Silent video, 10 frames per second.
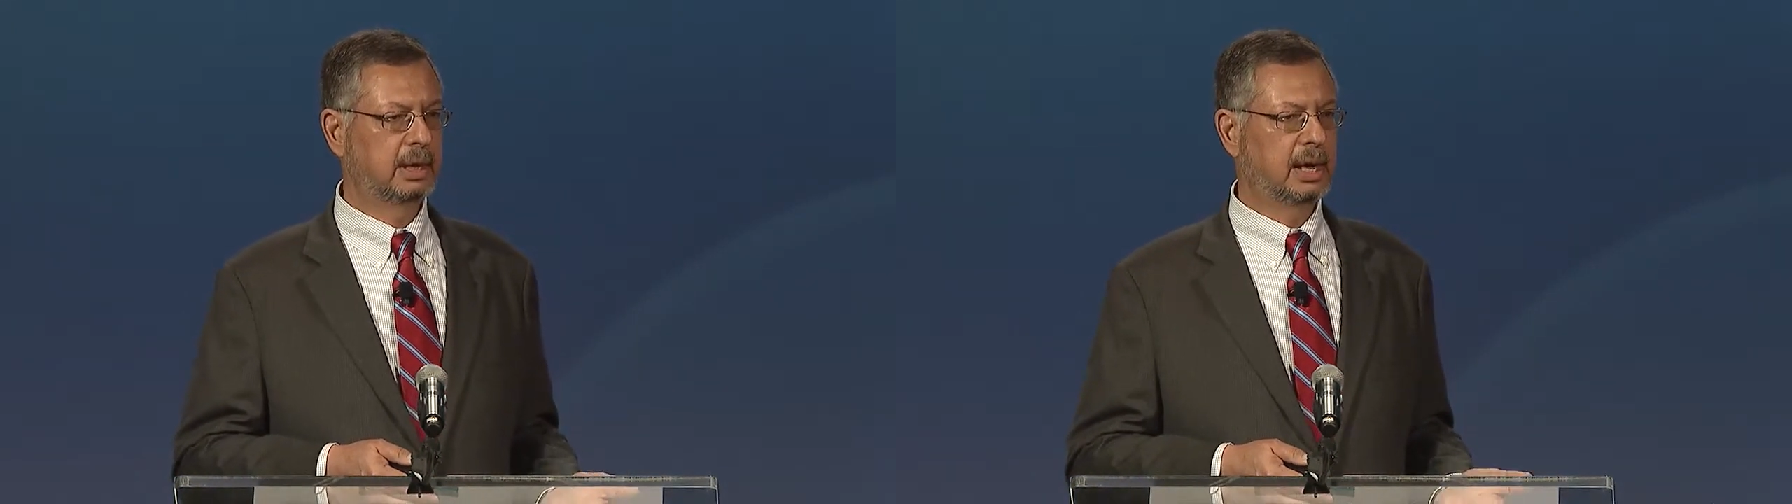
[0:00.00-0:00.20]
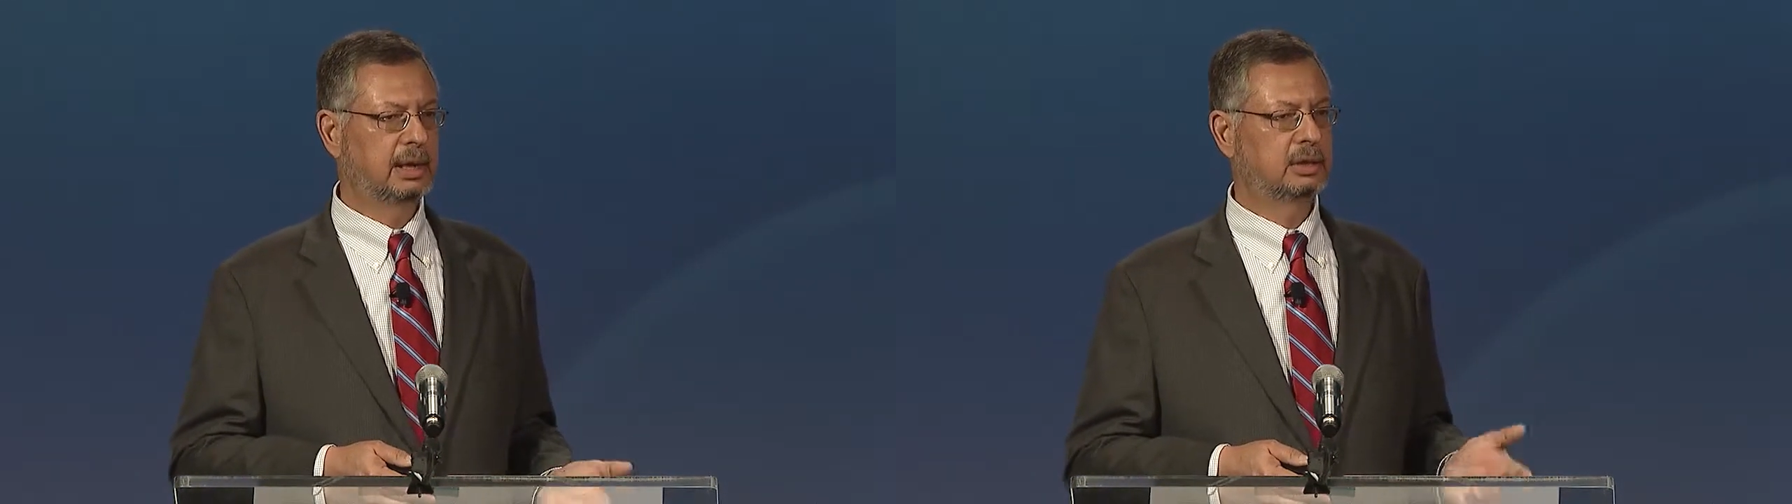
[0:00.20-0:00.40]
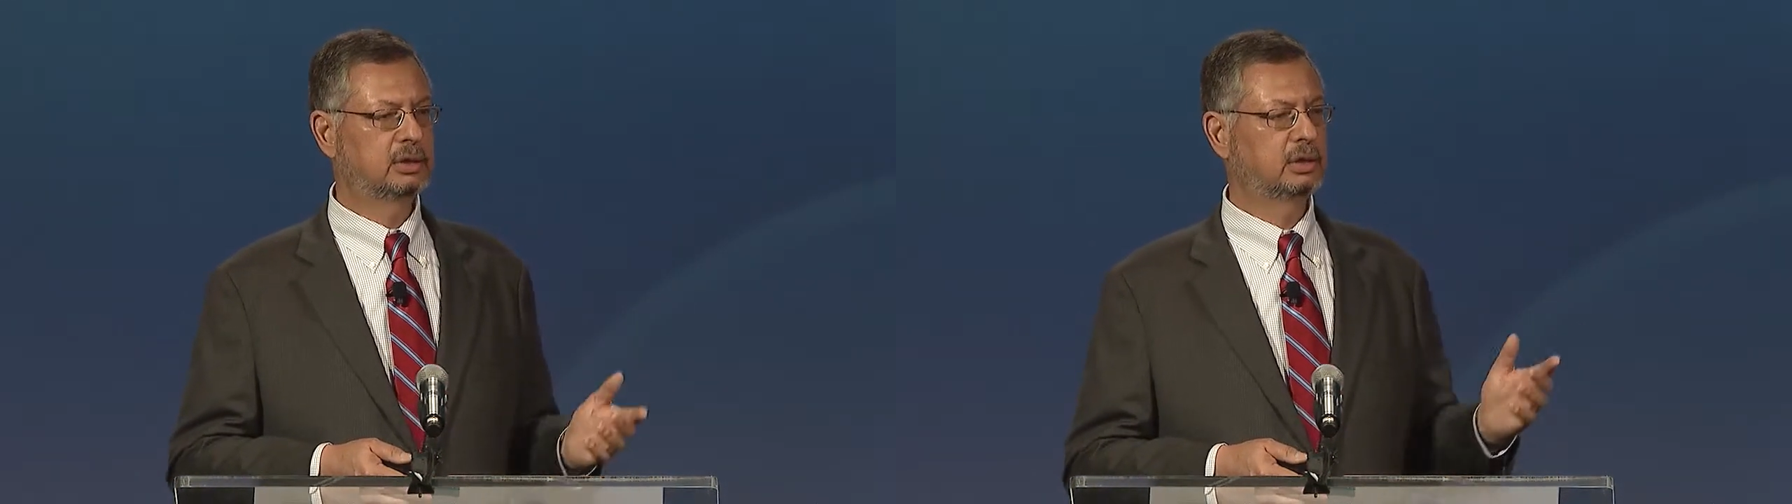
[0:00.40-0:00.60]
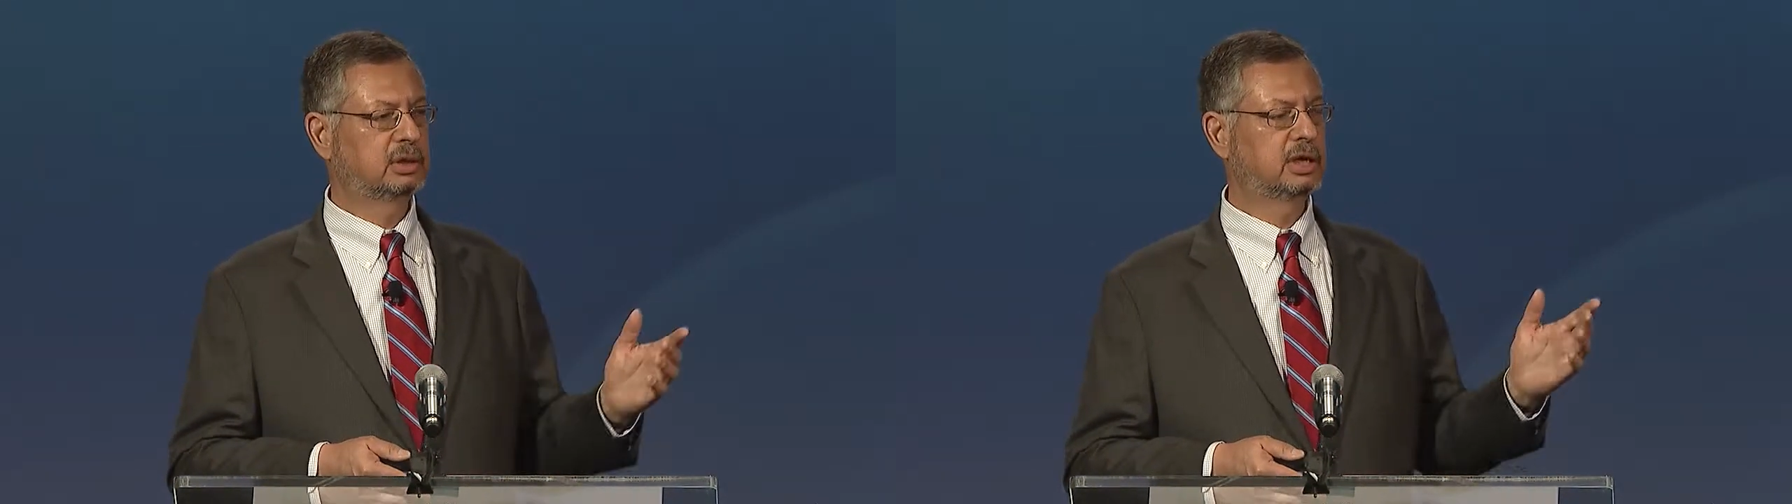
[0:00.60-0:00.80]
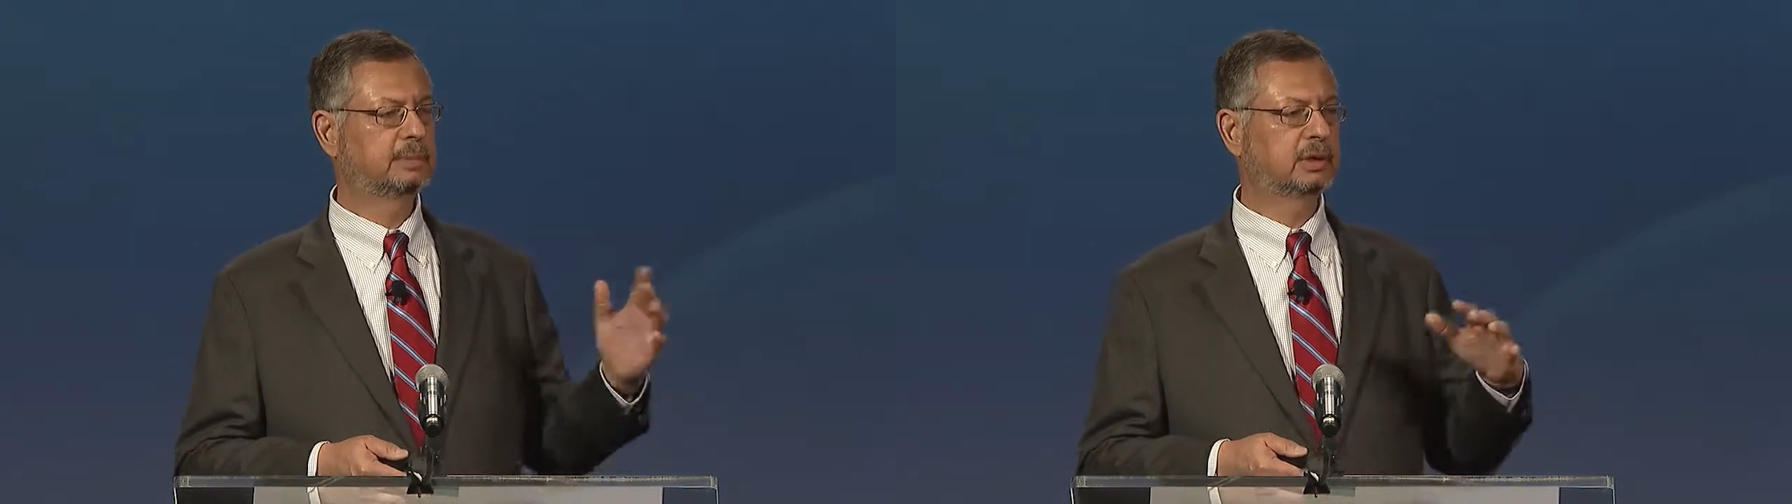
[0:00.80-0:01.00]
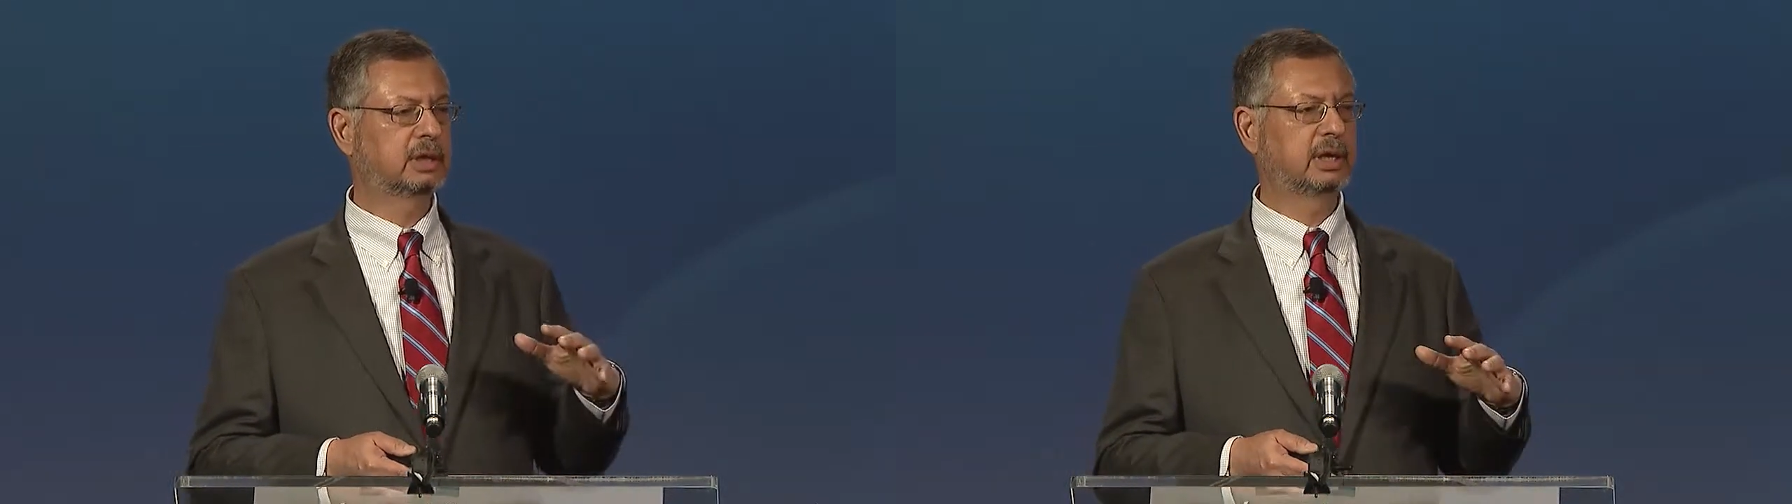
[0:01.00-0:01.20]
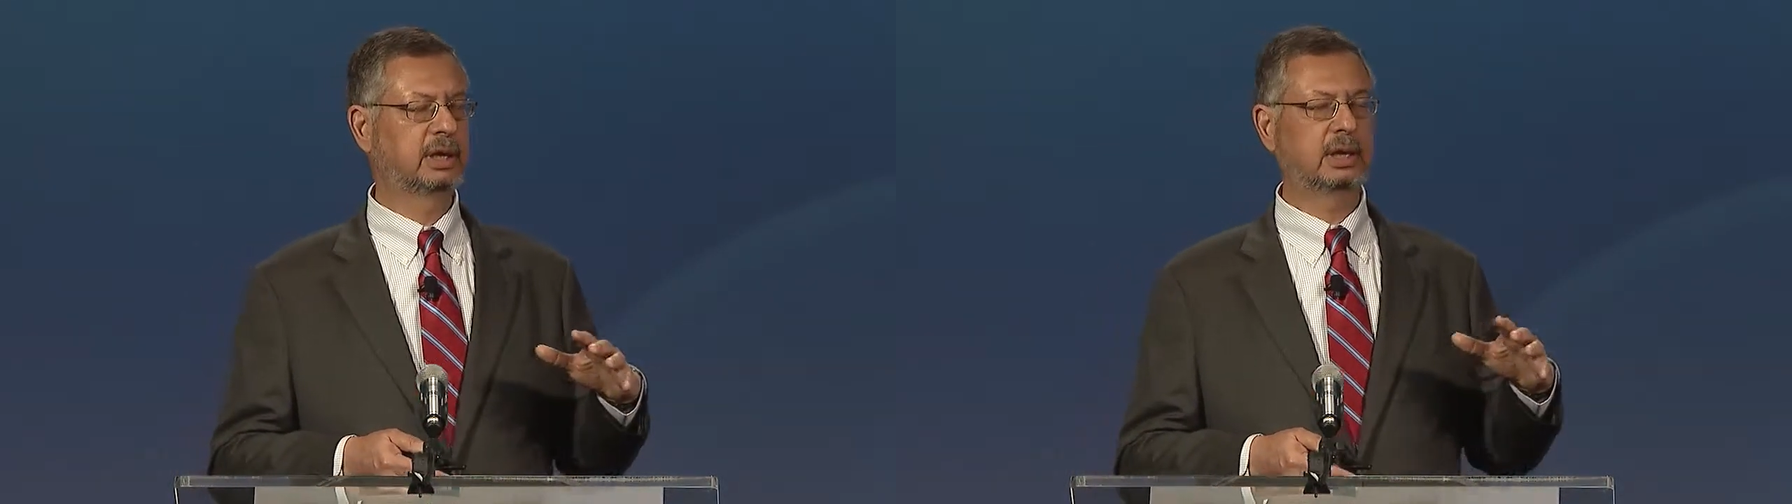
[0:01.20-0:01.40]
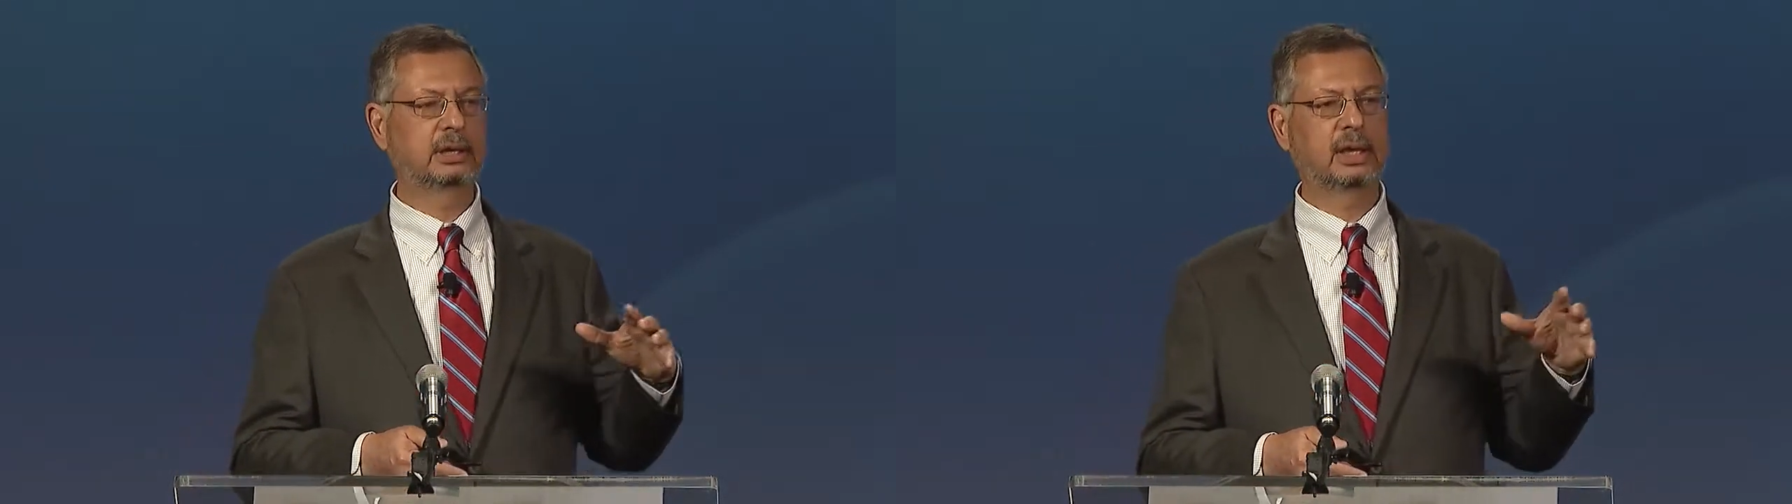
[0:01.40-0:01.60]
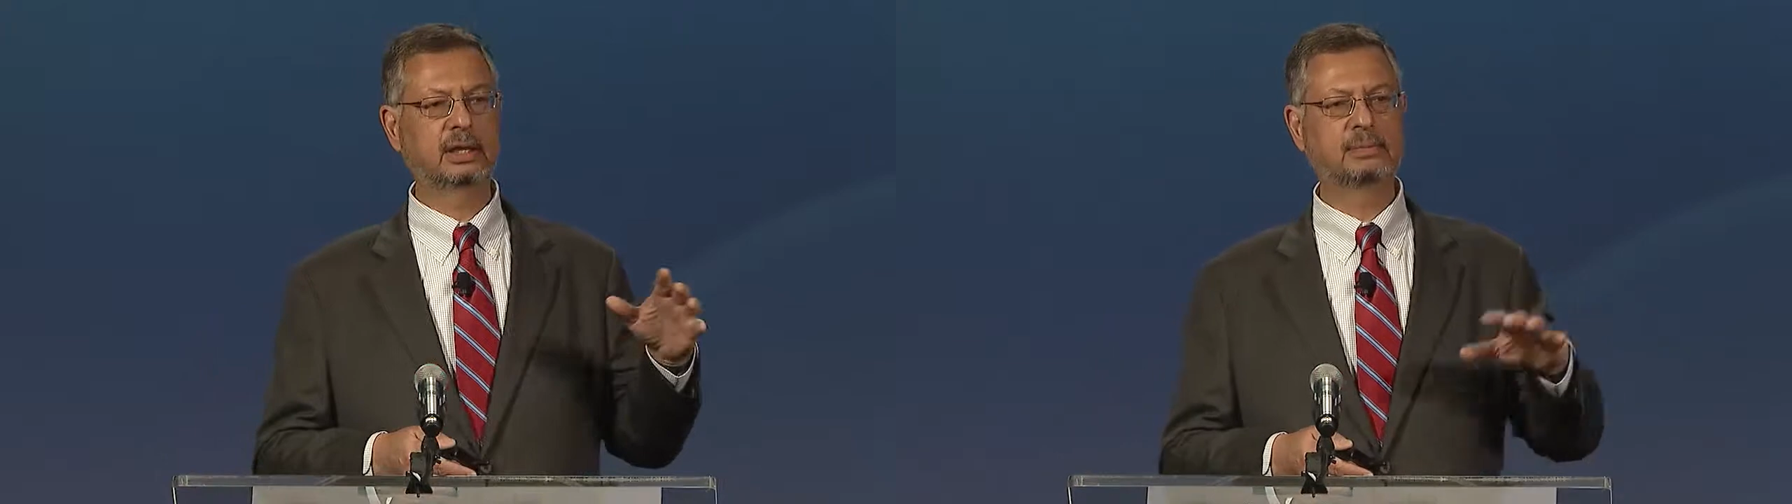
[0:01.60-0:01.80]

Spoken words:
And there's typically another